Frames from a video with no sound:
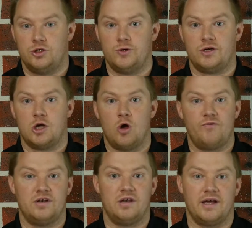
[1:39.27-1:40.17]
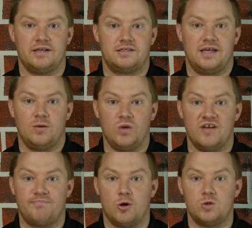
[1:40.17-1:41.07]
due to COVID-19, we
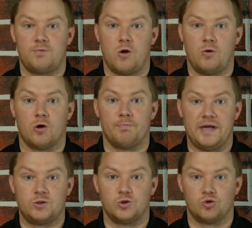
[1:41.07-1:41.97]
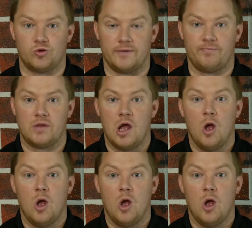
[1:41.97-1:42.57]
have postponed our beach retreat.